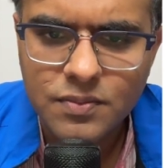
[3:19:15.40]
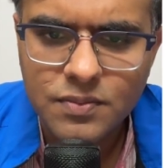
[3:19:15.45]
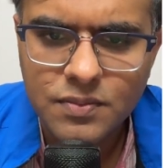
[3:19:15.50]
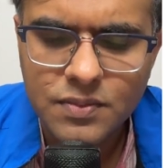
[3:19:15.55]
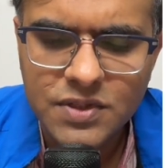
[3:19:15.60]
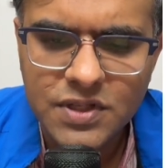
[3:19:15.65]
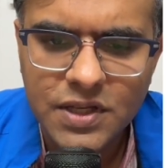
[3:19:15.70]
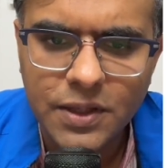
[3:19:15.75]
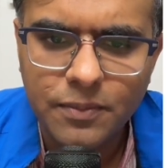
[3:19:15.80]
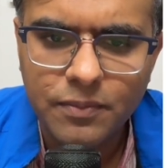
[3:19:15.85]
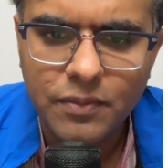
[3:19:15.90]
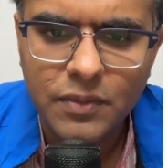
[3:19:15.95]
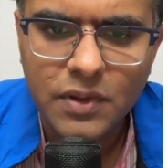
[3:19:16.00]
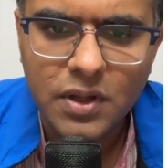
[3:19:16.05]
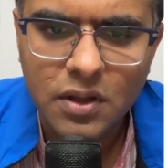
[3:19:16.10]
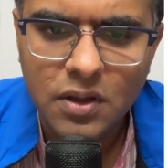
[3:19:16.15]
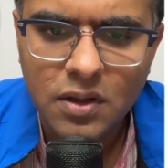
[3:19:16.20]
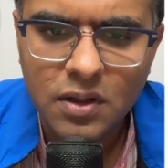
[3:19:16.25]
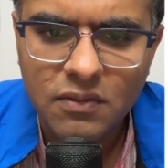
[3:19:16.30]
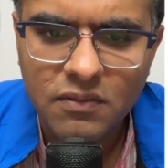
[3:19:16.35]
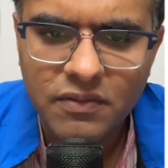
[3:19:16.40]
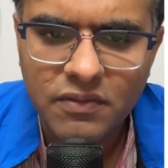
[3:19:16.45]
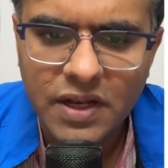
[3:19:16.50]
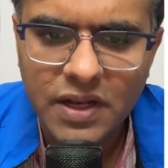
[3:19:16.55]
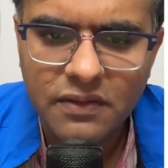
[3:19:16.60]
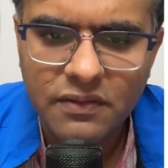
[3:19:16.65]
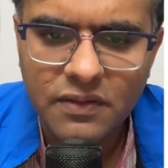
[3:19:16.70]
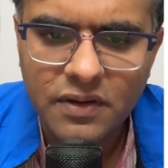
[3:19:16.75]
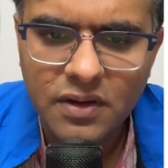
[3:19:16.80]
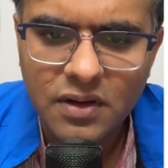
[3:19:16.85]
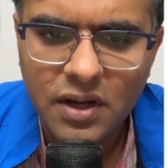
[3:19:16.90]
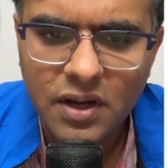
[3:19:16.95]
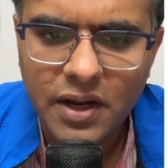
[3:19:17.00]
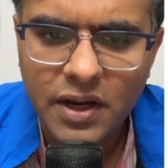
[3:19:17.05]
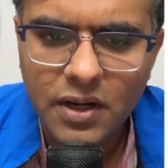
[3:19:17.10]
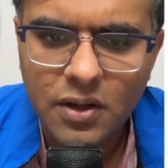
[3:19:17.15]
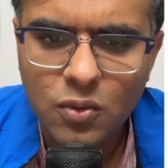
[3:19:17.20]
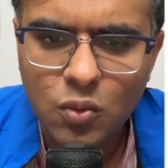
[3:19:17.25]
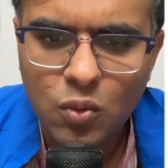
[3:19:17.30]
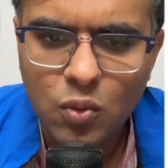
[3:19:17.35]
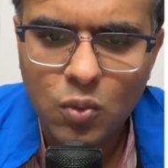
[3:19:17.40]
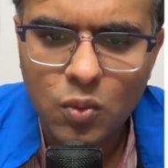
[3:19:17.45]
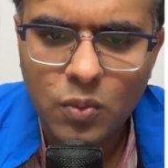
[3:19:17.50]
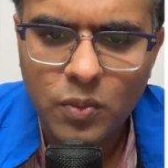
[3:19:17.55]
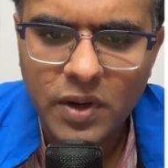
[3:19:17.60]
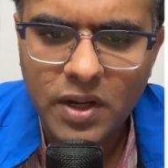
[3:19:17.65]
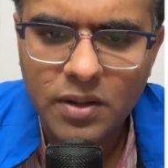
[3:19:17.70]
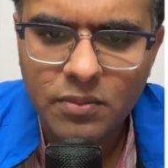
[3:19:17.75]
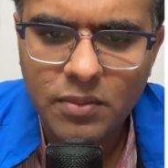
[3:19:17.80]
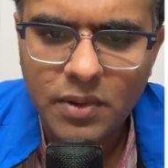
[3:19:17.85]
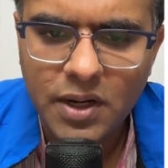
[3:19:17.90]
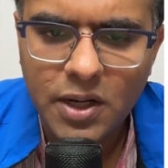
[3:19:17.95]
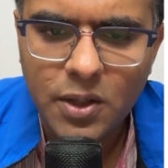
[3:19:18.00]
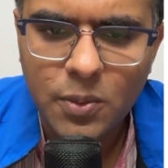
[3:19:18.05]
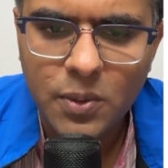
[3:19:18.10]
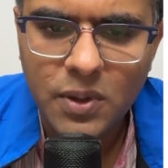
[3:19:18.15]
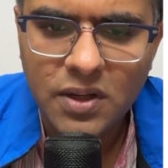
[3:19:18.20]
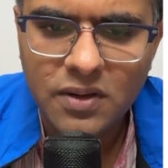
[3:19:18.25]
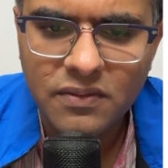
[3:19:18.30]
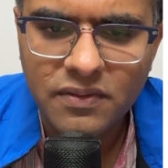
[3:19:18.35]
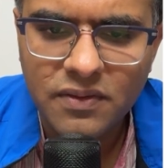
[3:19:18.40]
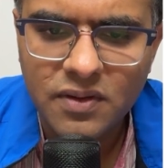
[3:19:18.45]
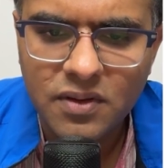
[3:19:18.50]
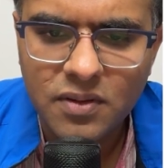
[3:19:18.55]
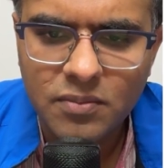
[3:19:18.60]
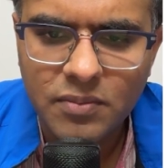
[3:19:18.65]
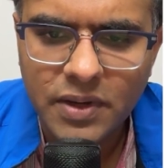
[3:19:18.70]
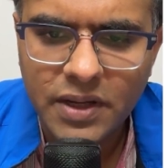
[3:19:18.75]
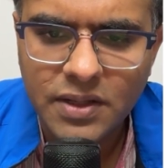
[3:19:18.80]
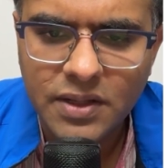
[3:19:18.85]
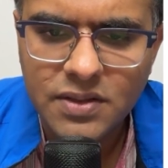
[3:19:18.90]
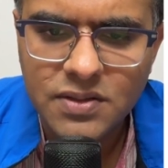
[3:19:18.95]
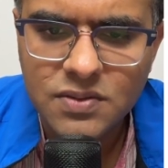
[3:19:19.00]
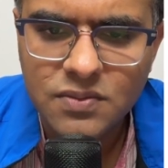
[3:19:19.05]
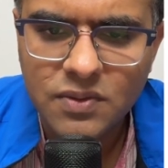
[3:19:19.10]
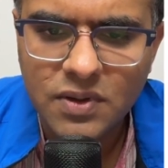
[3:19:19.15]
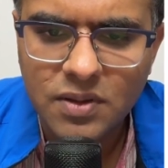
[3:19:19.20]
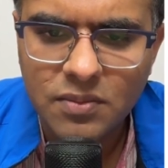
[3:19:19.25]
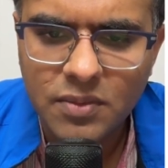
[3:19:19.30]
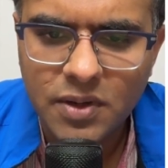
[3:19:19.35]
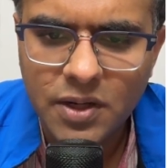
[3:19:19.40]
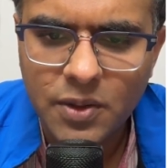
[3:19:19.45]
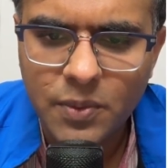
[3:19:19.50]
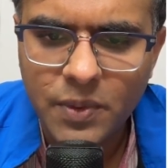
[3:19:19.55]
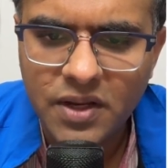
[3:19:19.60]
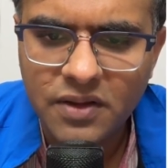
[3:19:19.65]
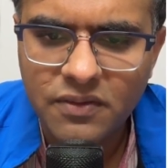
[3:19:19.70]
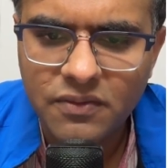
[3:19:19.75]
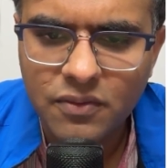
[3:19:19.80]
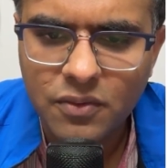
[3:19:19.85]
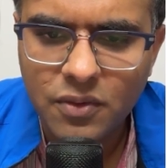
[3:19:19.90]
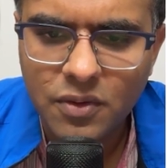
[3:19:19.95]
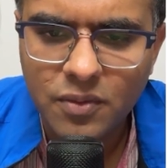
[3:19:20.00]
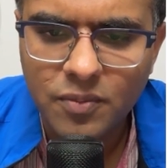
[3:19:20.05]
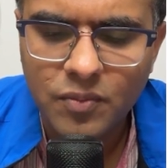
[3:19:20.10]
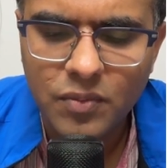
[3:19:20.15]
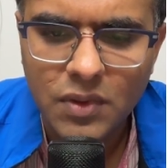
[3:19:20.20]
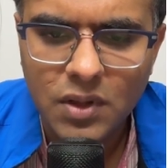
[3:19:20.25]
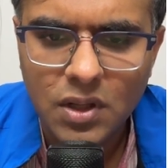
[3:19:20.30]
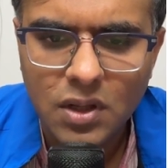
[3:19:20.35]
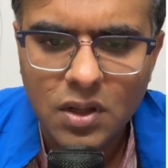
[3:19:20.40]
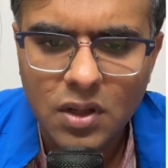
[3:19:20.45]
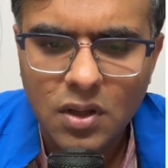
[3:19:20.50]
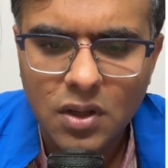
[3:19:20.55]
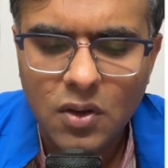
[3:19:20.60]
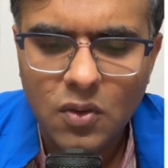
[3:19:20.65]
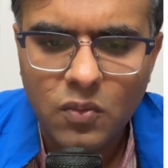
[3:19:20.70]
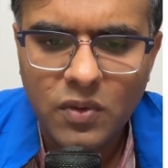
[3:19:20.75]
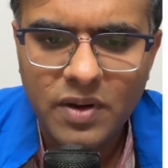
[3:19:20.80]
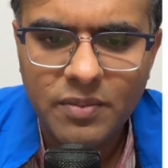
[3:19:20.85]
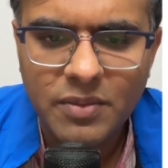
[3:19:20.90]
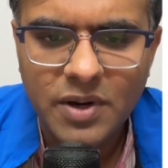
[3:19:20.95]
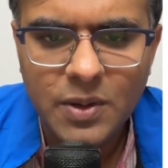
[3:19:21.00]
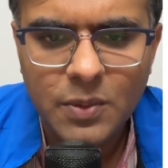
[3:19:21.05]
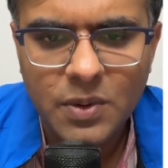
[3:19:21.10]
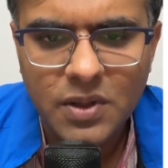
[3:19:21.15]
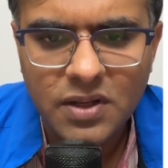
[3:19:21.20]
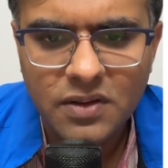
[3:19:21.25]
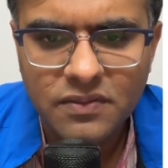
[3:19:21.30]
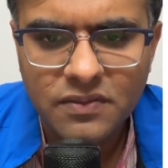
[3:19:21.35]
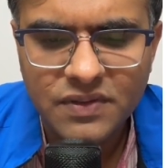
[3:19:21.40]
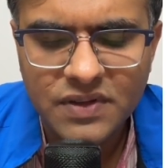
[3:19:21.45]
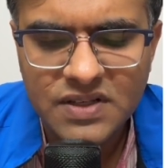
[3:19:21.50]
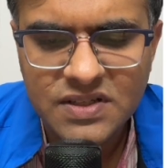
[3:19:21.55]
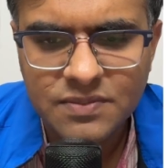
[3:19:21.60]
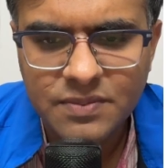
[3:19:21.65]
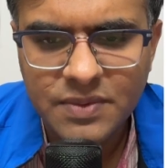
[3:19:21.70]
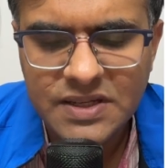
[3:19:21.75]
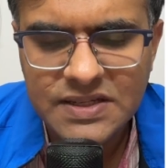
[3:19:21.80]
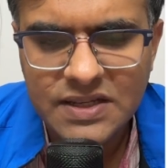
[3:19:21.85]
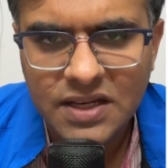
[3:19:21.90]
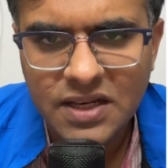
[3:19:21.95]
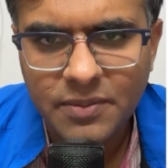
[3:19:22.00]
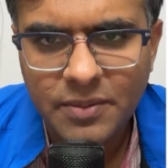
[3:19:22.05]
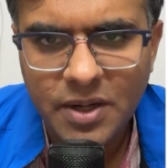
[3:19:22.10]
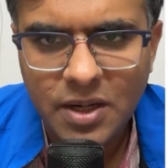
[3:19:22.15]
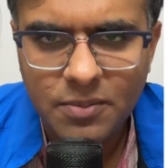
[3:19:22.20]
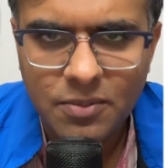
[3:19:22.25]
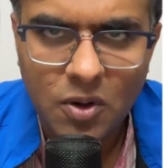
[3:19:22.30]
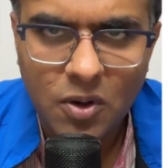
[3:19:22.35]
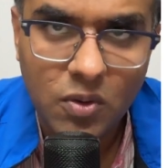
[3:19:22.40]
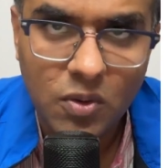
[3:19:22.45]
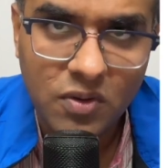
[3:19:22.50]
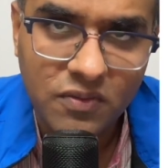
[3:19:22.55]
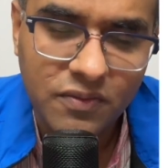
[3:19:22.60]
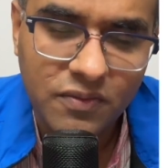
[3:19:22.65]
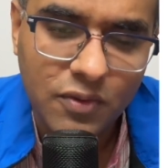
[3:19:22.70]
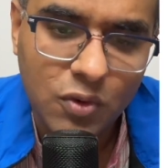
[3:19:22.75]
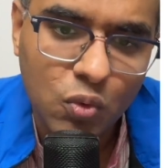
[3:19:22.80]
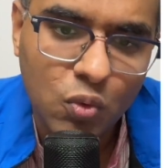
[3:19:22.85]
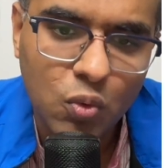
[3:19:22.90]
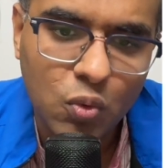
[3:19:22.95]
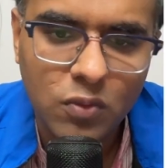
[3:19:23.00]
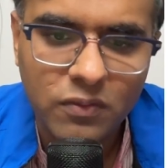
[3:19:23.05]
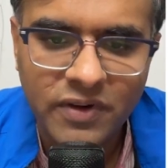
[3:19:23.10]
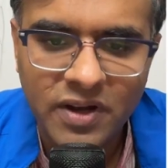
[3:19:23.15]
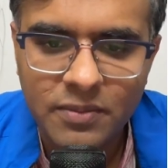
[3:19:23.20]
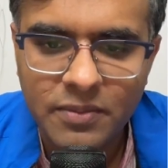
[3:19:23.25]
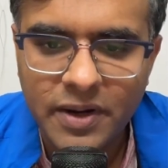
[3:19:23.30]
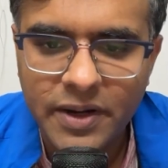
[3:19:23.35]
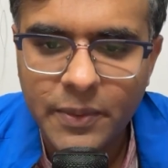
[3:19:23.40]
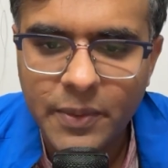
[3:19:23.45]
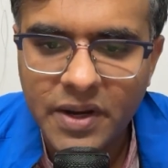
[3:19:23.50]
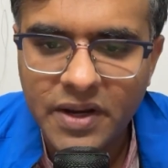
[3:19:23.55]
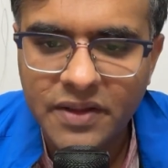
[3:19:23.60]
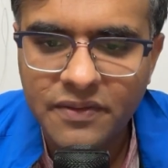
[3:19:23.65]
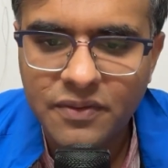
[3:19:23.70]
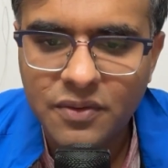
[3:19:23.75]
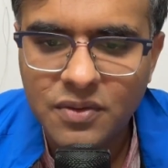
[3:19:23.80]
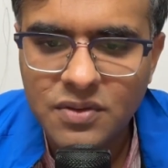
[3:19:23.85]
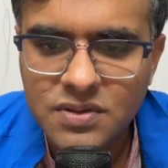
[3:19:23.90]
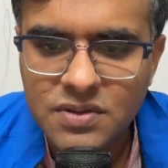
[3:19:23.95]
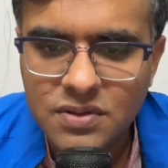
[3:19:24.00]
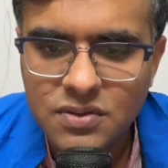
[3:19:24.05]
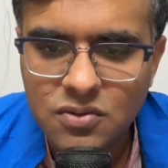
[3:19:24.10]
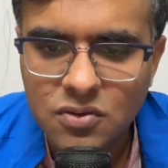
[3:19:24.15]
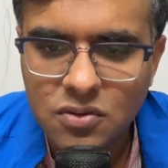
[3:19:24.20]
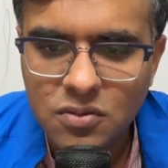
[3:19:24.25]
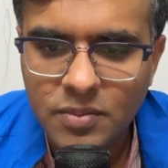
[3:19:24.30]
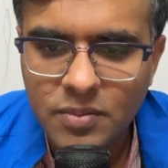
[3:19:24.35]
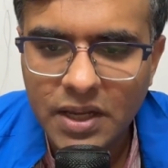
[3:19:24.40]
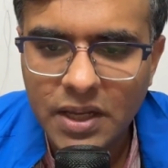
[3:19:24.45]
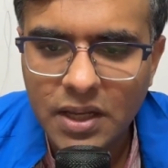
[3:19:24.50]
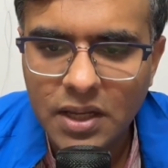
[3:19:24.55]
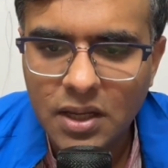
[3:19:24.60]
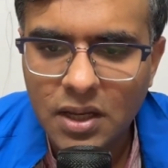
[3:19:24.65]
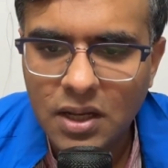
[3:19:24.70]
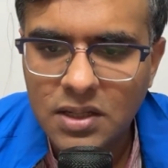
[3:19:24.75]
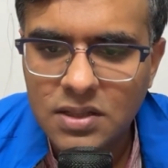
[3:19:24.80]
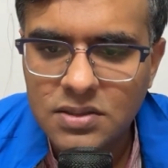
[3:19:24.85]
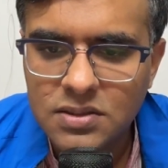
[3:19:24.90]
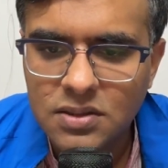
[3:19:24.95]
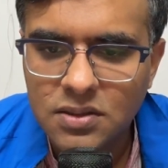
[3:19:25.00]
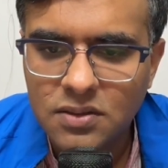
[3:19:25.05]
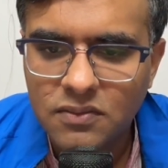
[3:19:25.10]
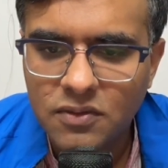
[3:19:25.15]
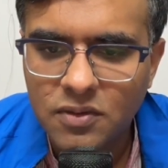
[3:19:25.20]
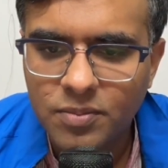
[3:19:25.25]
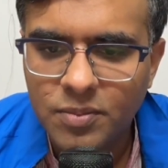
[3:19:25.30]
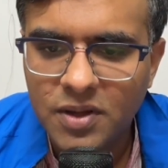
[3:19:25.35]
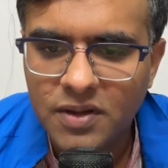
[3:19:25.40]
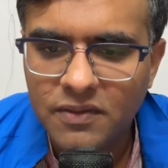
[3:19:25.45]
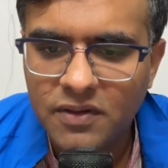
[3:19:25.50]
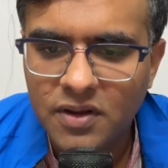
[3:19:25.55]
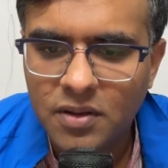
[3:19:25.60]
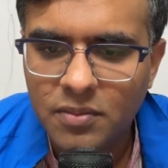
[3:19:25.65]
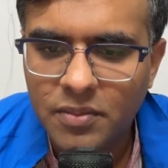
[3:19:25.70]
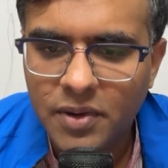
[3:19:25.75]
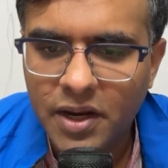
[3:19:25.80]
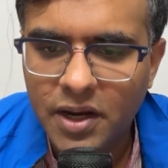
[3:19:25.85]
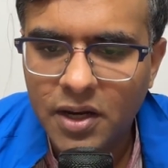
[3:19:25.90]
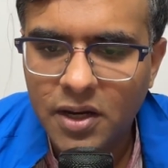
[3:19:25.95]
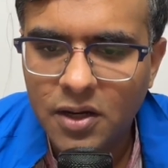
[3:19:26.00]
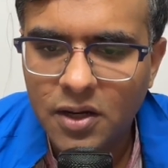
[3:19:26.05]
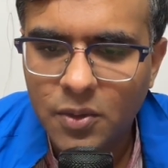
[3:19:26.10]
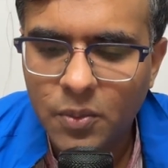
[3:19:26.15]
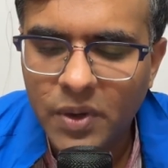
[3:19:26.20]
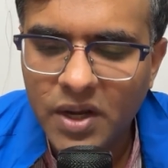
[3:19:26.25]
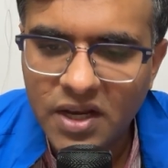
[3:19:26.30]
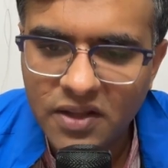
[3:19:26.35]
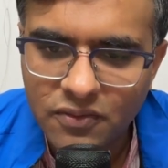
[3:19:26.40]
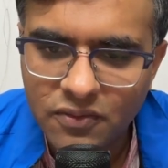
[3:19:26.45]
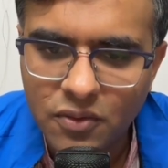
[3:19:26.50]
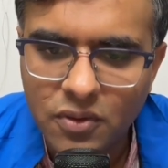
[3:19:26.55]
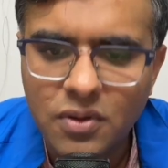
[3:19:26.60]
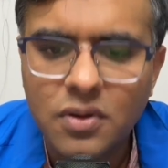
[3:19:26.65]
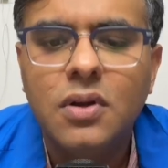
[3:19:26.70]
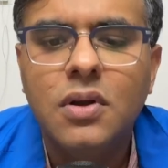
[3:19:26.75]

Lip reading: See, whenever I do 1 by 12 minus 1 by 24, 1 by 12 is basically made up out of two 1 by 24. So my answer would be 1 by 24.